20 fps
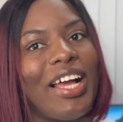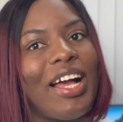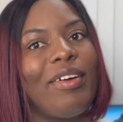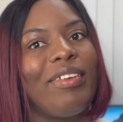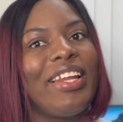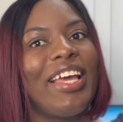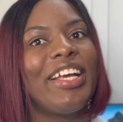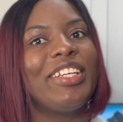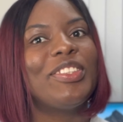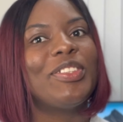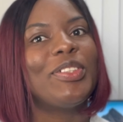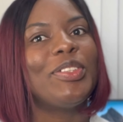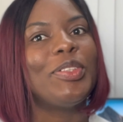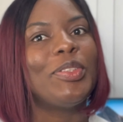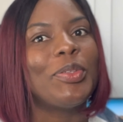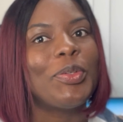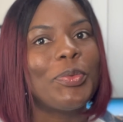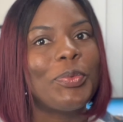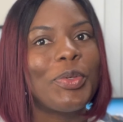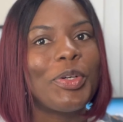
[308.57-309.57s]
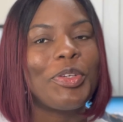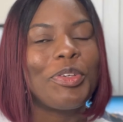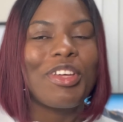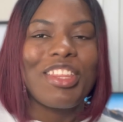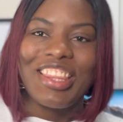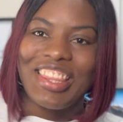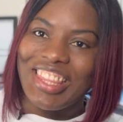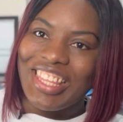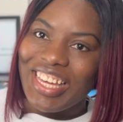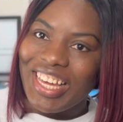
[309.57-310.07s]
I would like to know what you
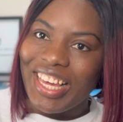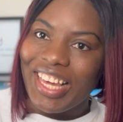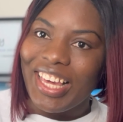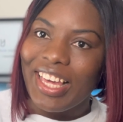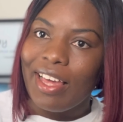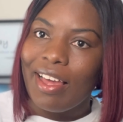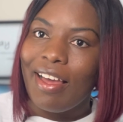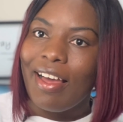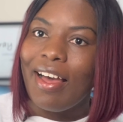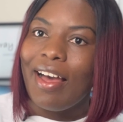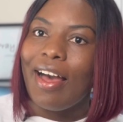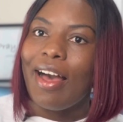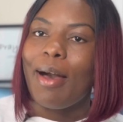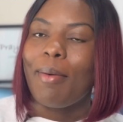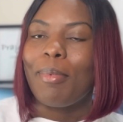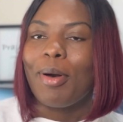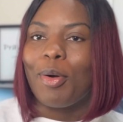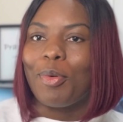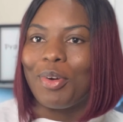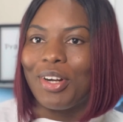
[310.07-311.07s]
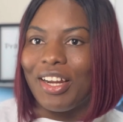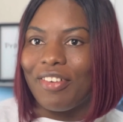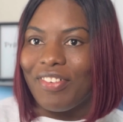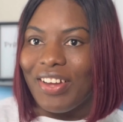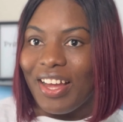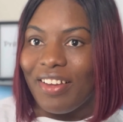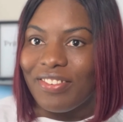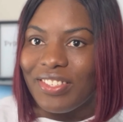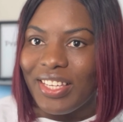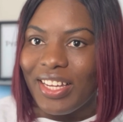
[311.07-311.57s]
think about whatever
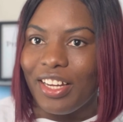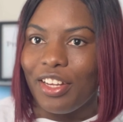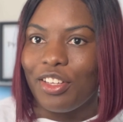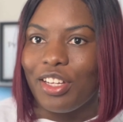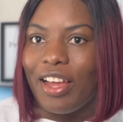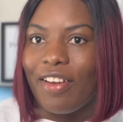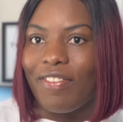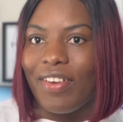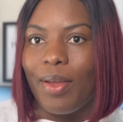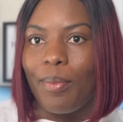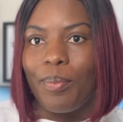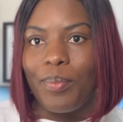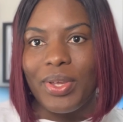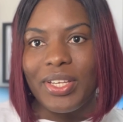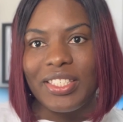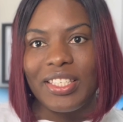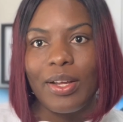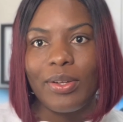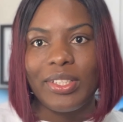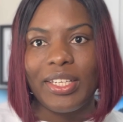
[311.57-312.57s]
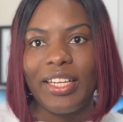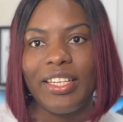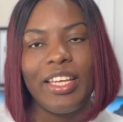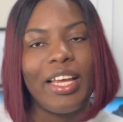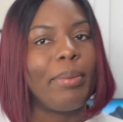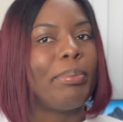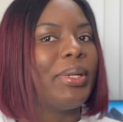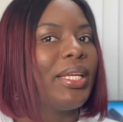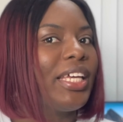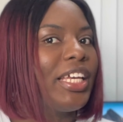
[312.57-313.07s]
I've said. Have I missed out any
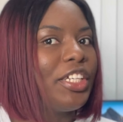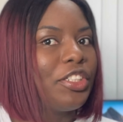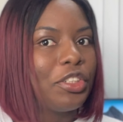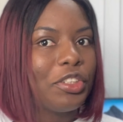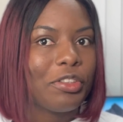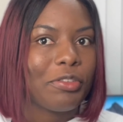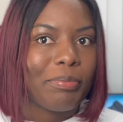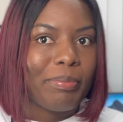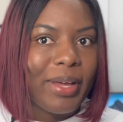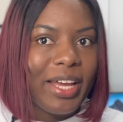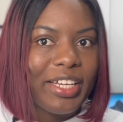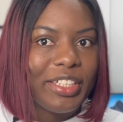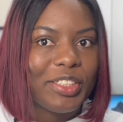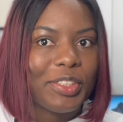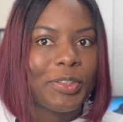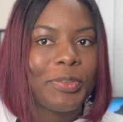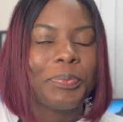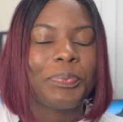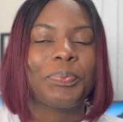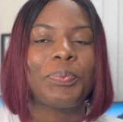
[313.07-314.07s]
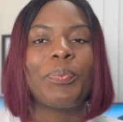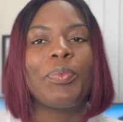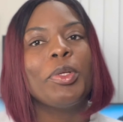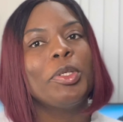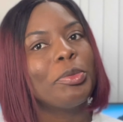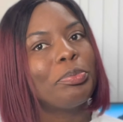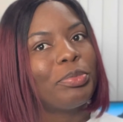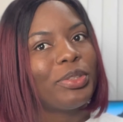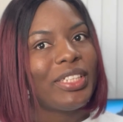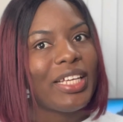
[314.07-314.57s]
application of Python?
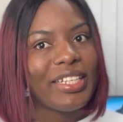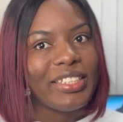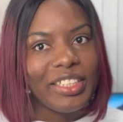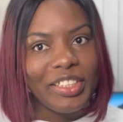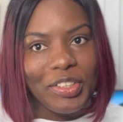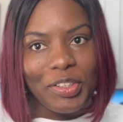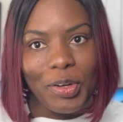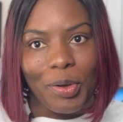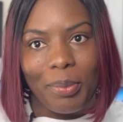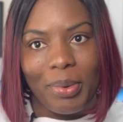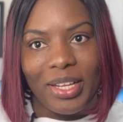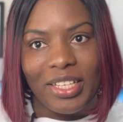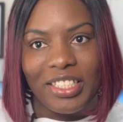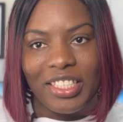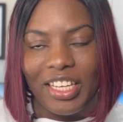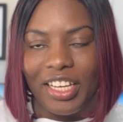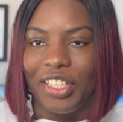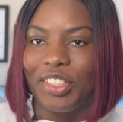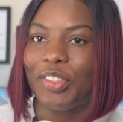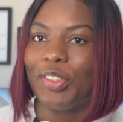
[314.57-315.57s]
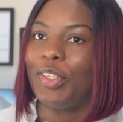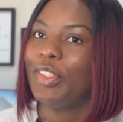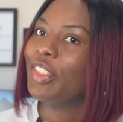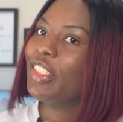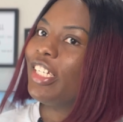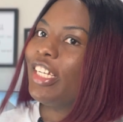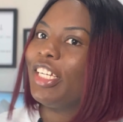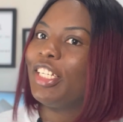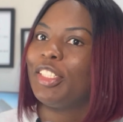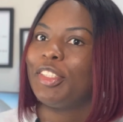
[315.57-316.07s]
Put that in the comment section.
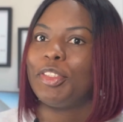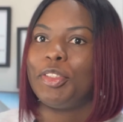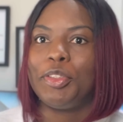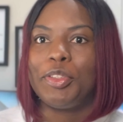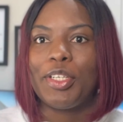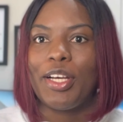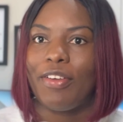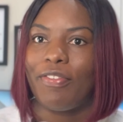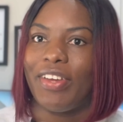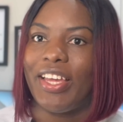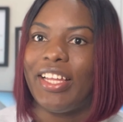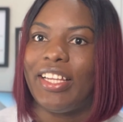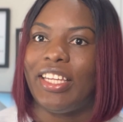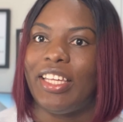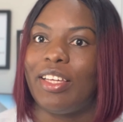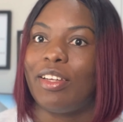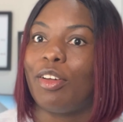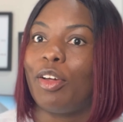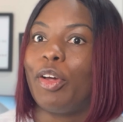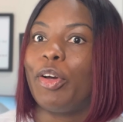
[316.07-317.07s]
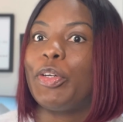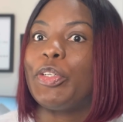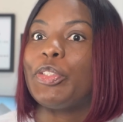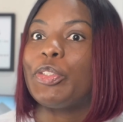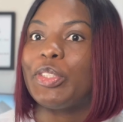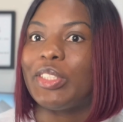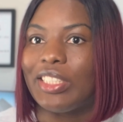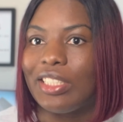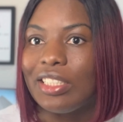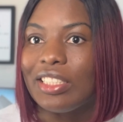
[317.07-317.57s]
Do you have any
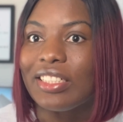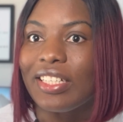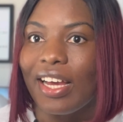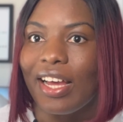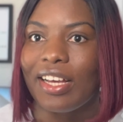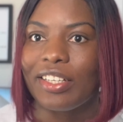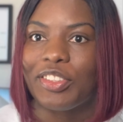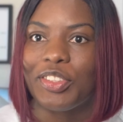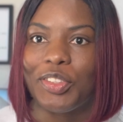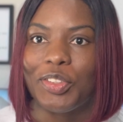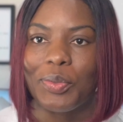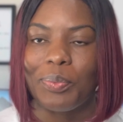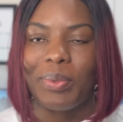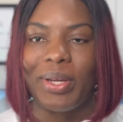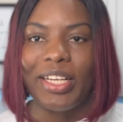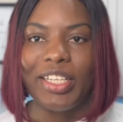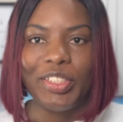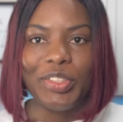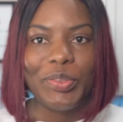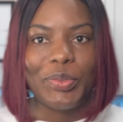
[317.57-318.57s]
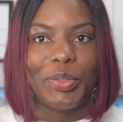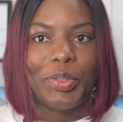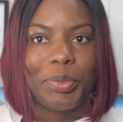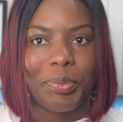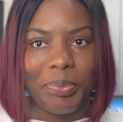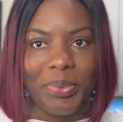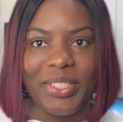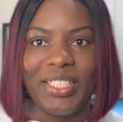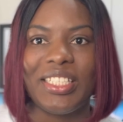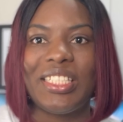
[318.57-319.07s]
routine tasks you normally do, or
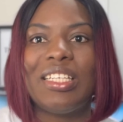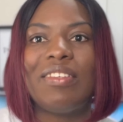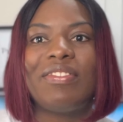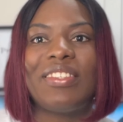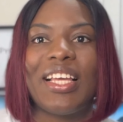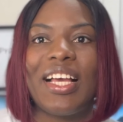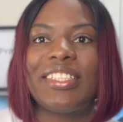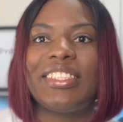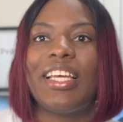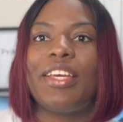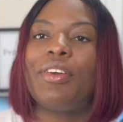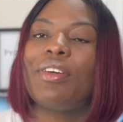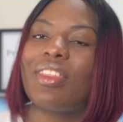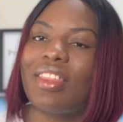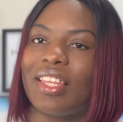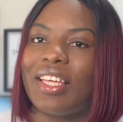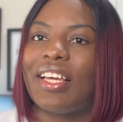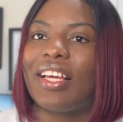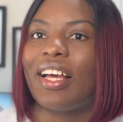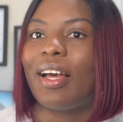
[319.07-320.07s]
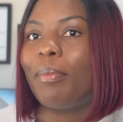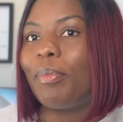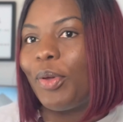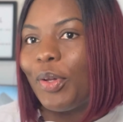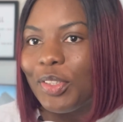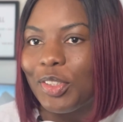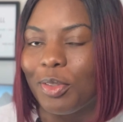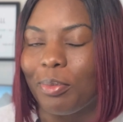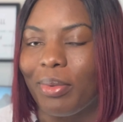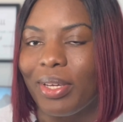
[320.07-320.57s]
repetitive tasks that you think can be
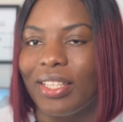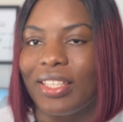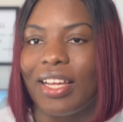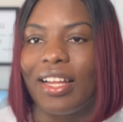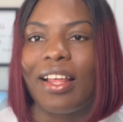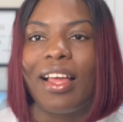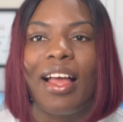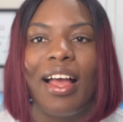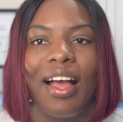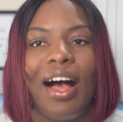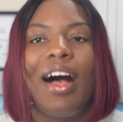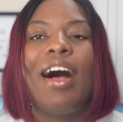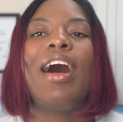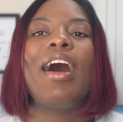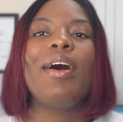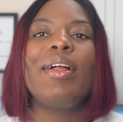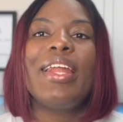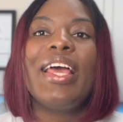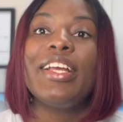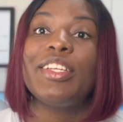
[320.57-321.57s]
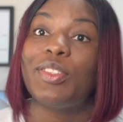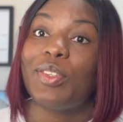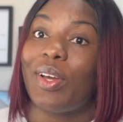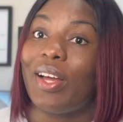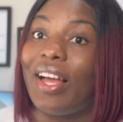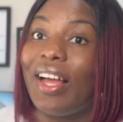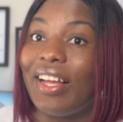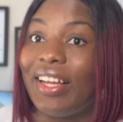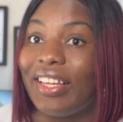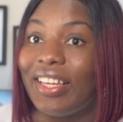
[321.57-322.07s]
automated? I'd like to
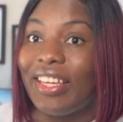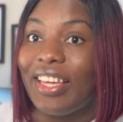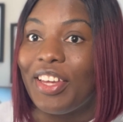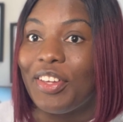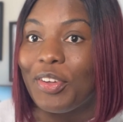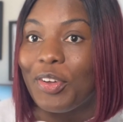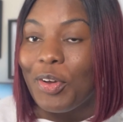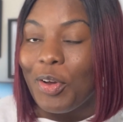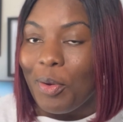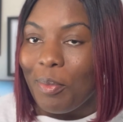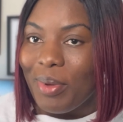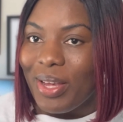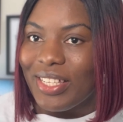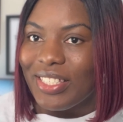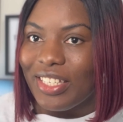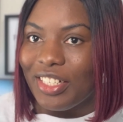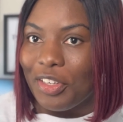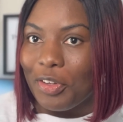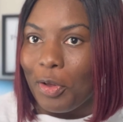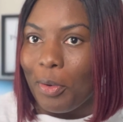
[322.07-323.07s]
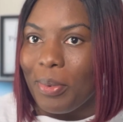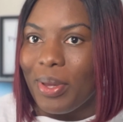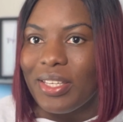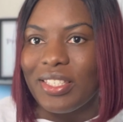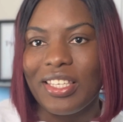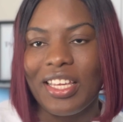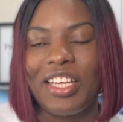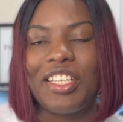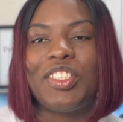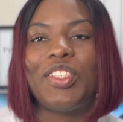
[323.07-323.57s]
hear your comments in the comment
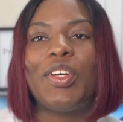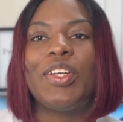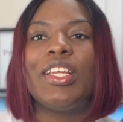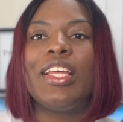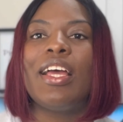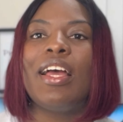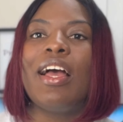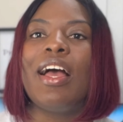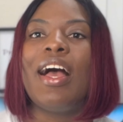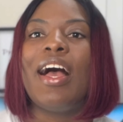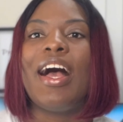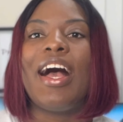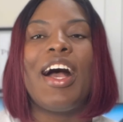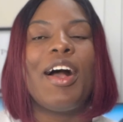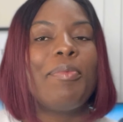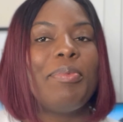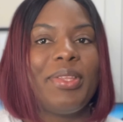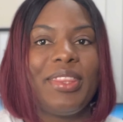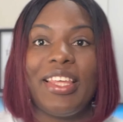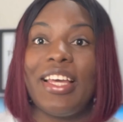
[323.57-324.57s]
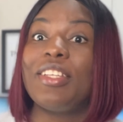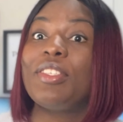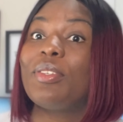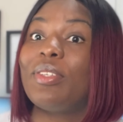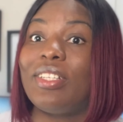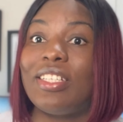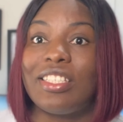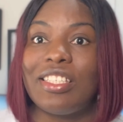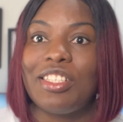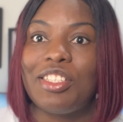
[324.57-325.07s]
section. I'll be there to
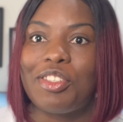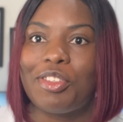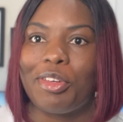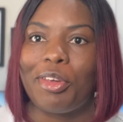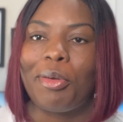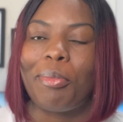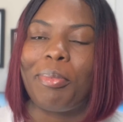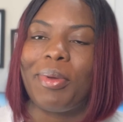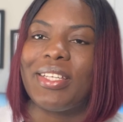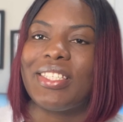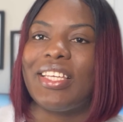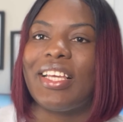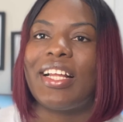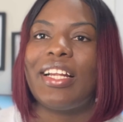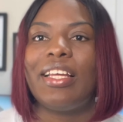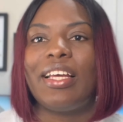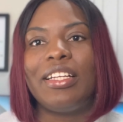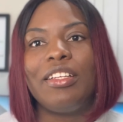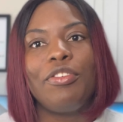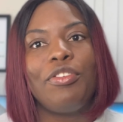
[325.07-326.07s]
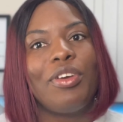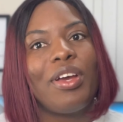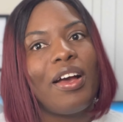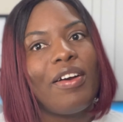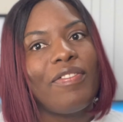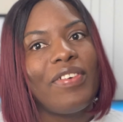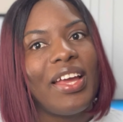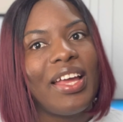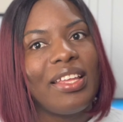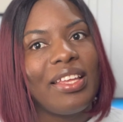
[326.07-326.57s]
listen to you basically, and if you
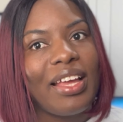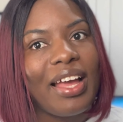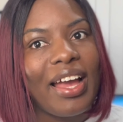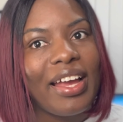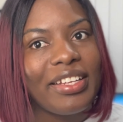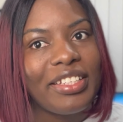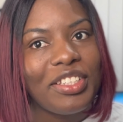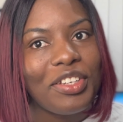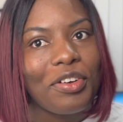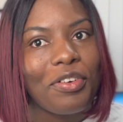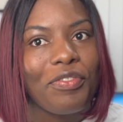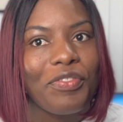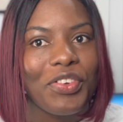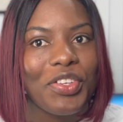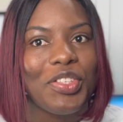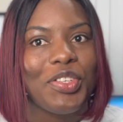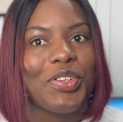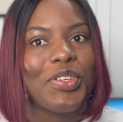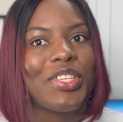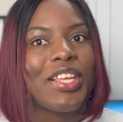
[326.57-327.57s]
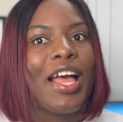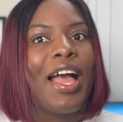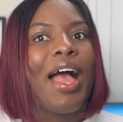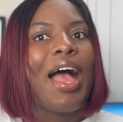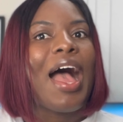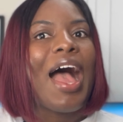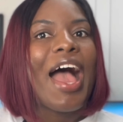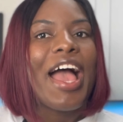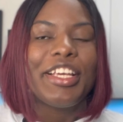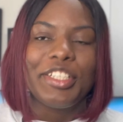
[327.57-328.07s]
have any idea of videos
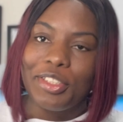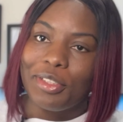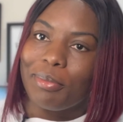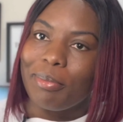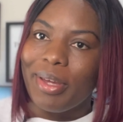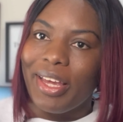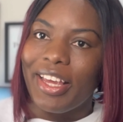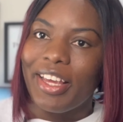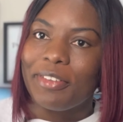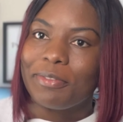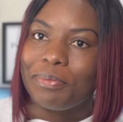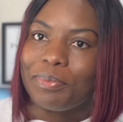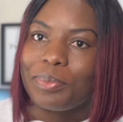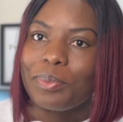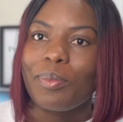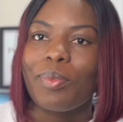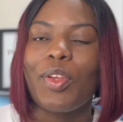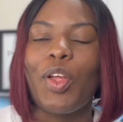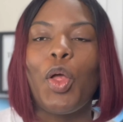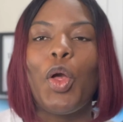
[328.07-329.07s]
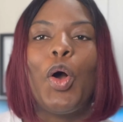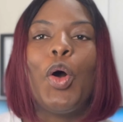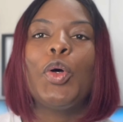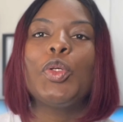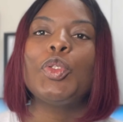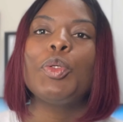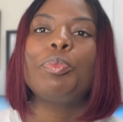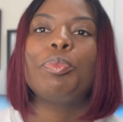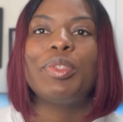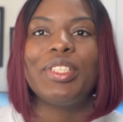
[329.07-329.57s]
I should make,
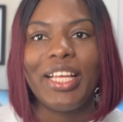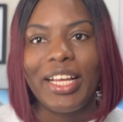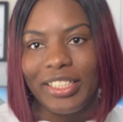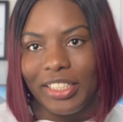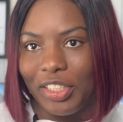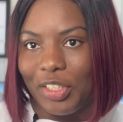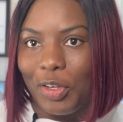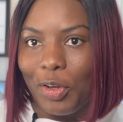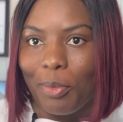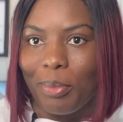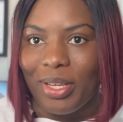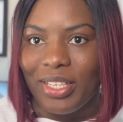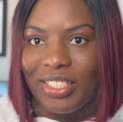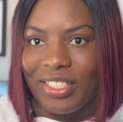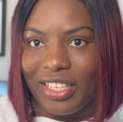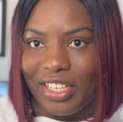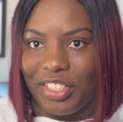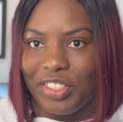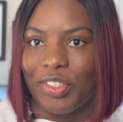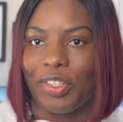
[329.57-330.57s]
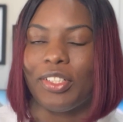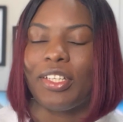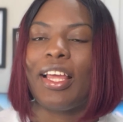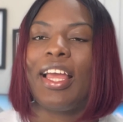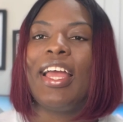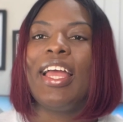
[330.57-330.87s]
also put that in the comment section.